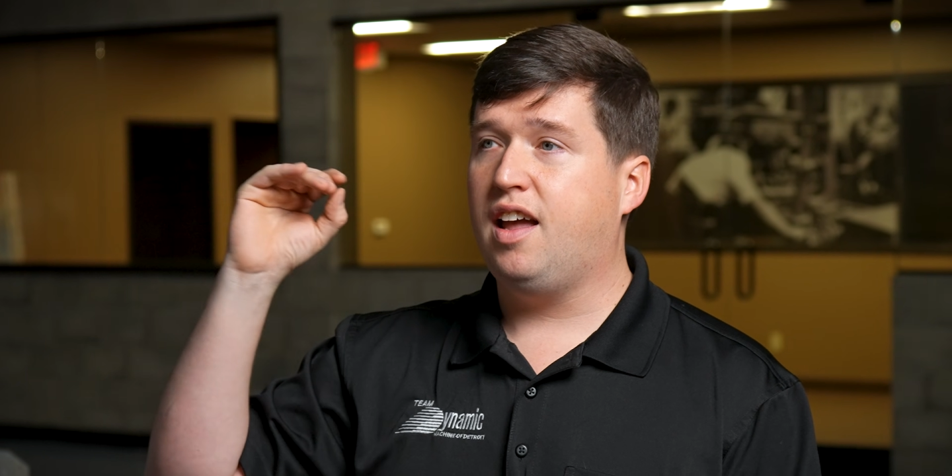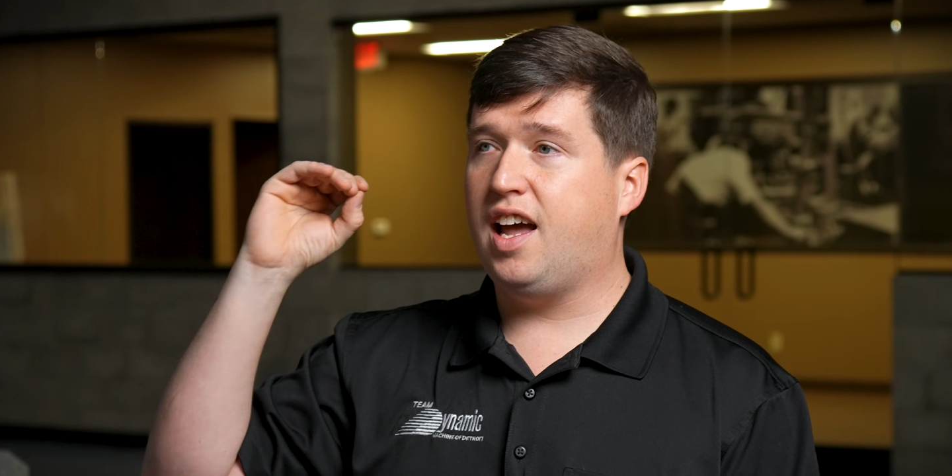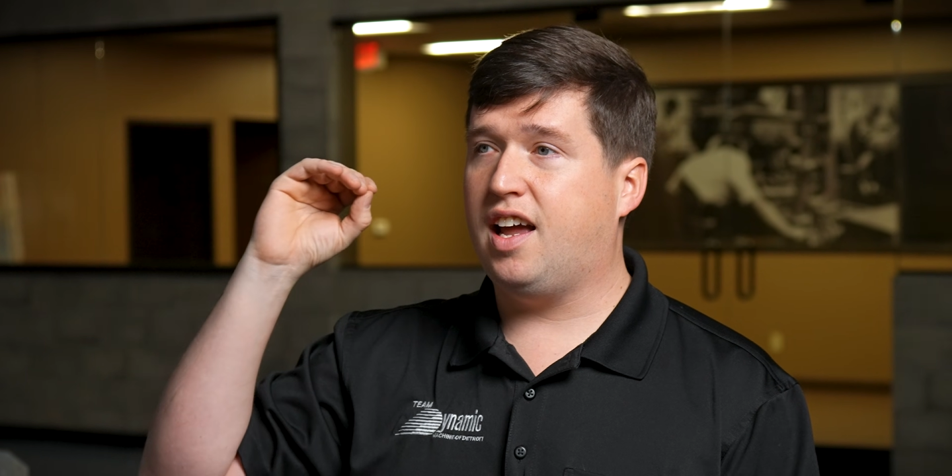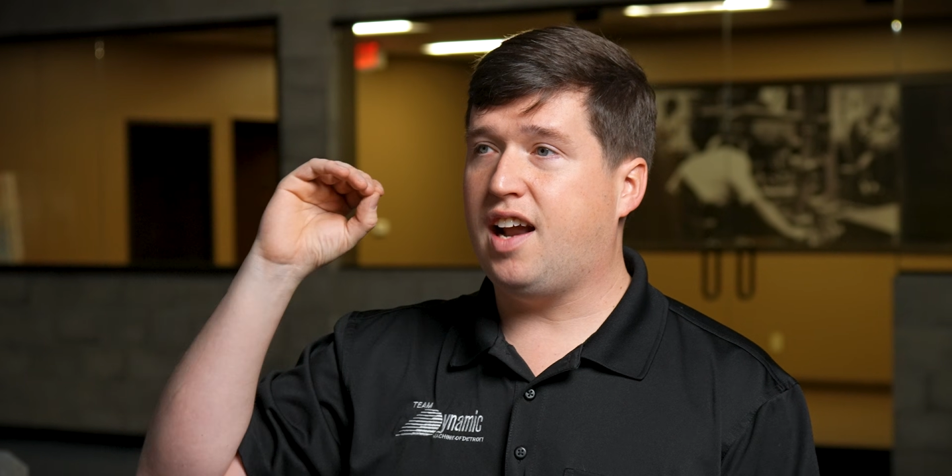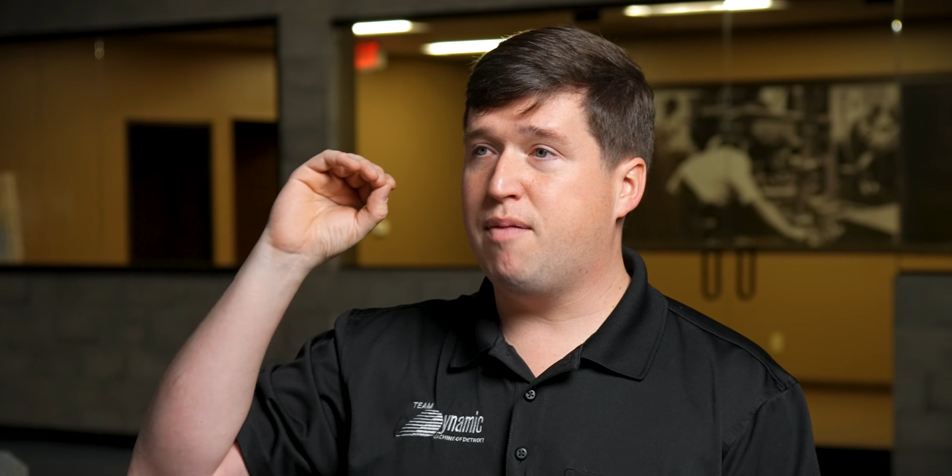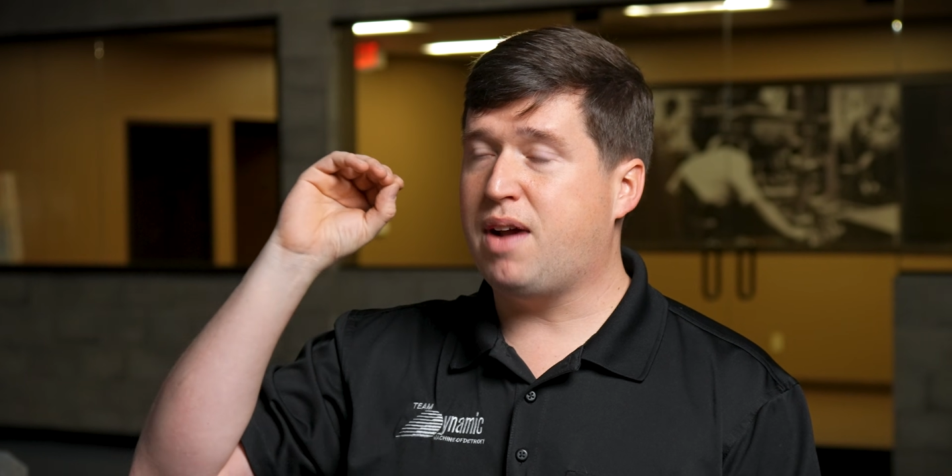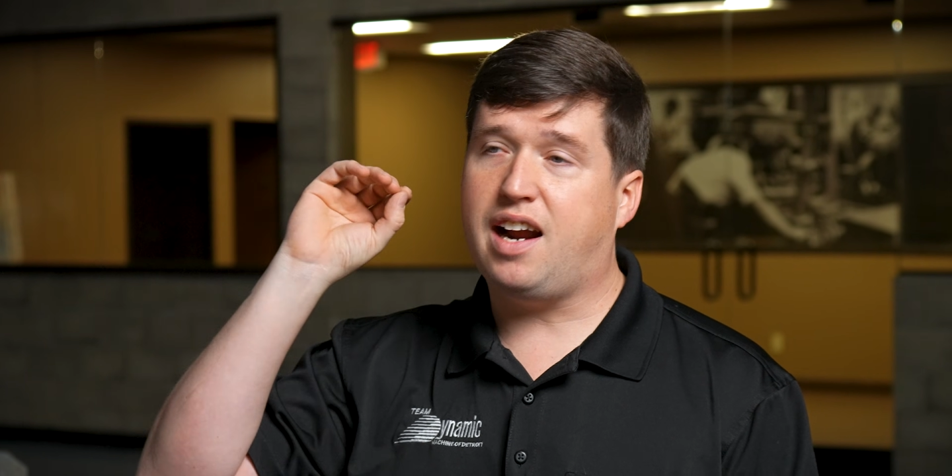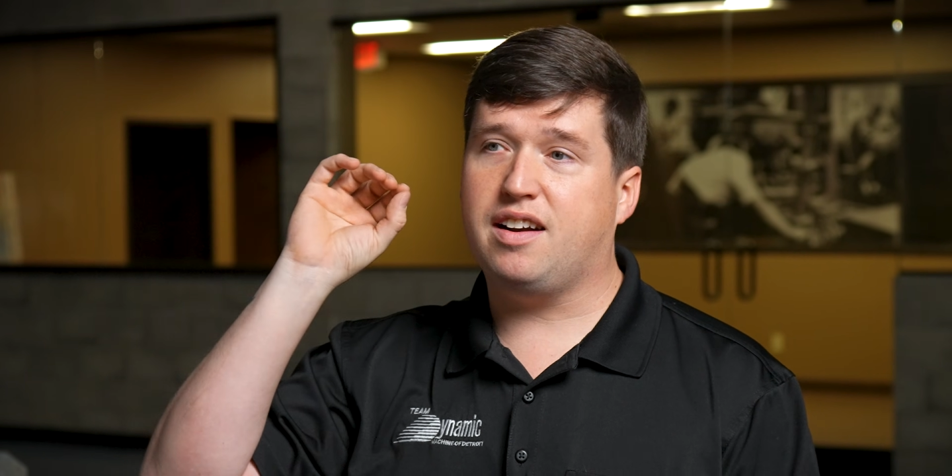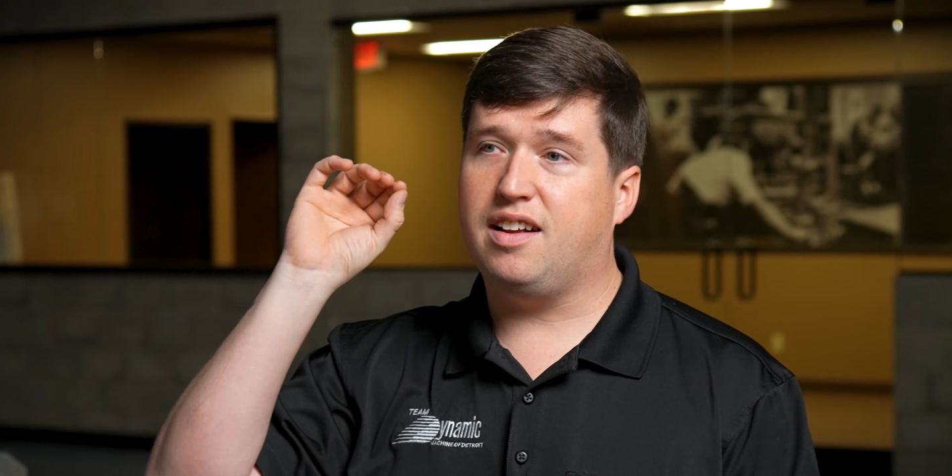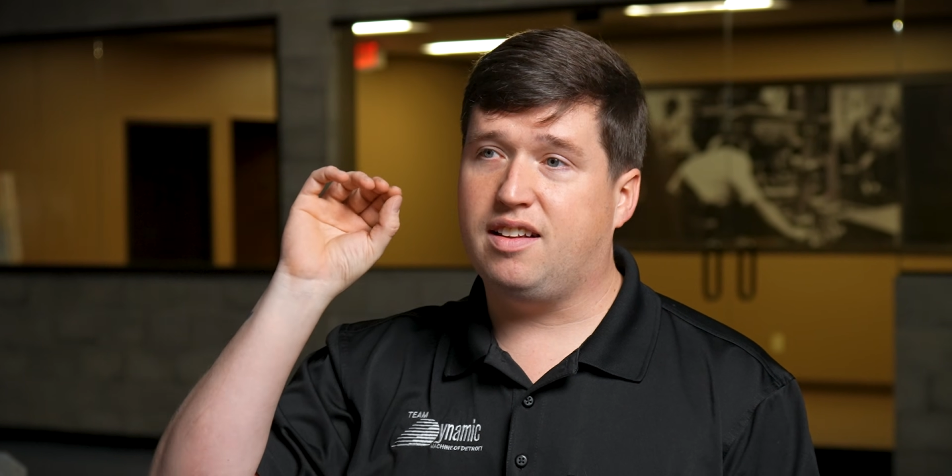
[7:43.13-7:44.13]
And I'm
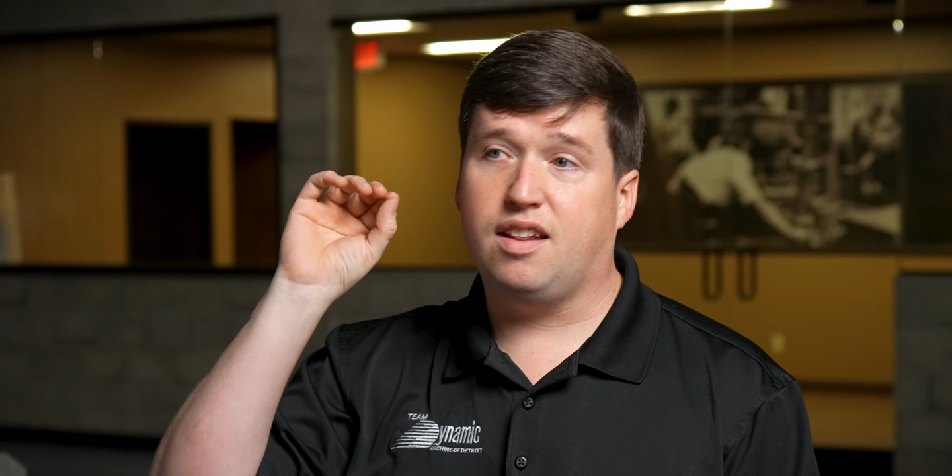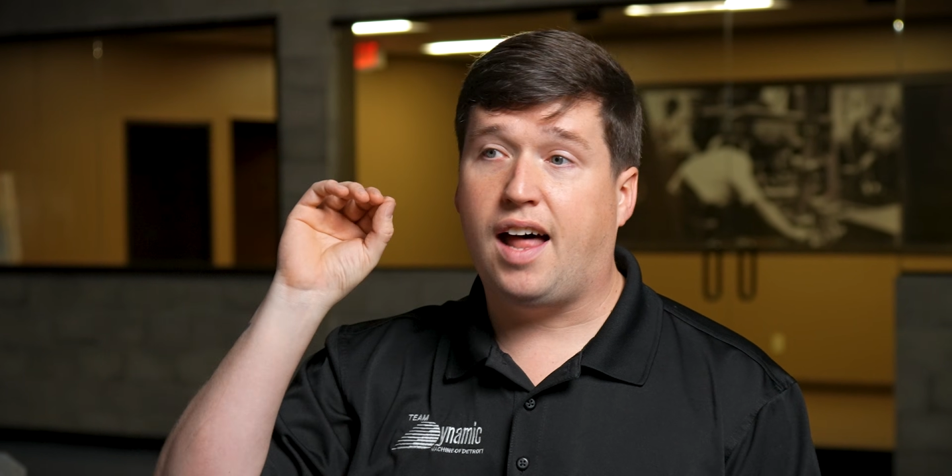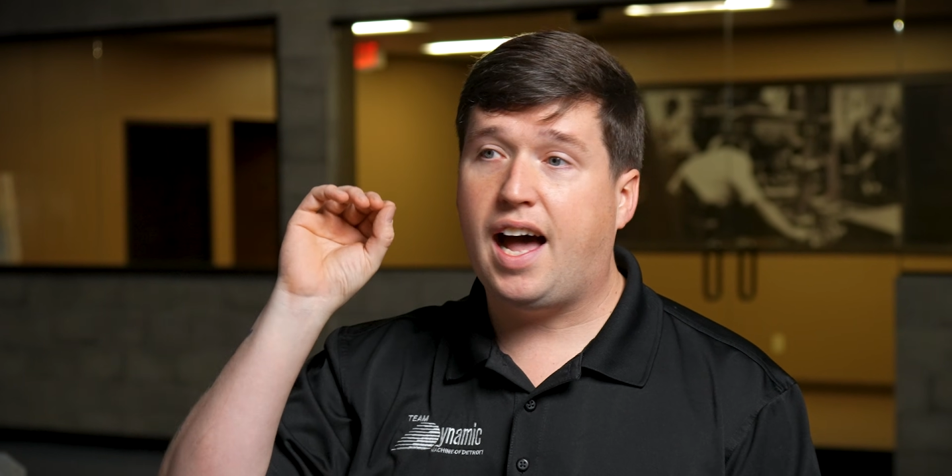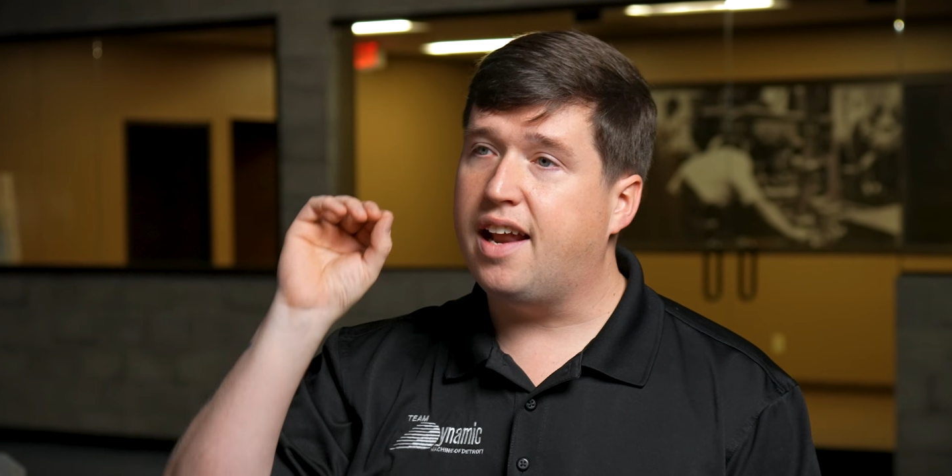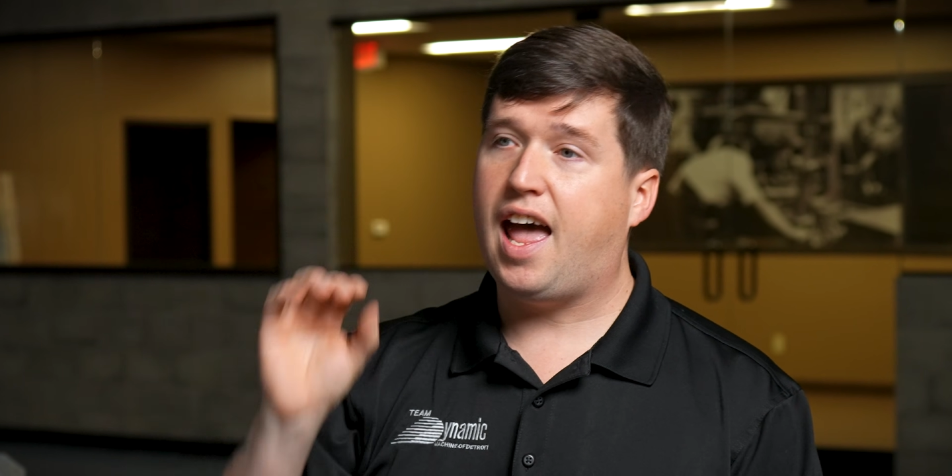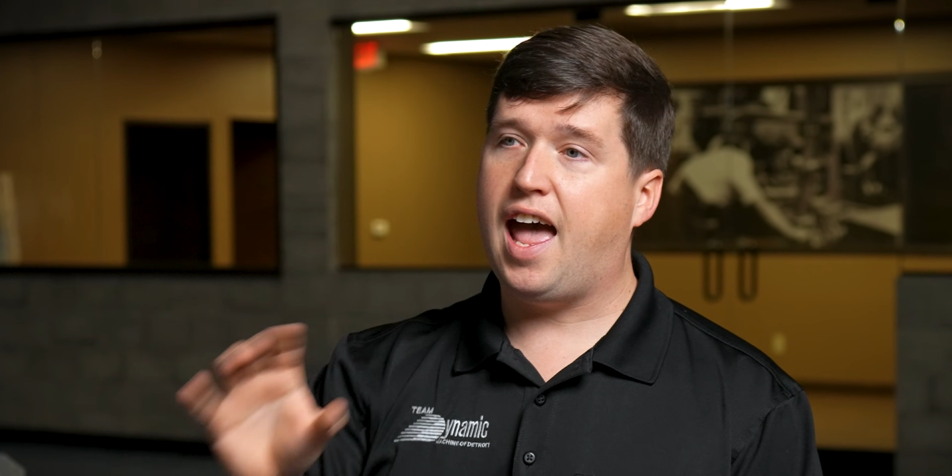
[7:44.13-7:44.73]
not gonna lie to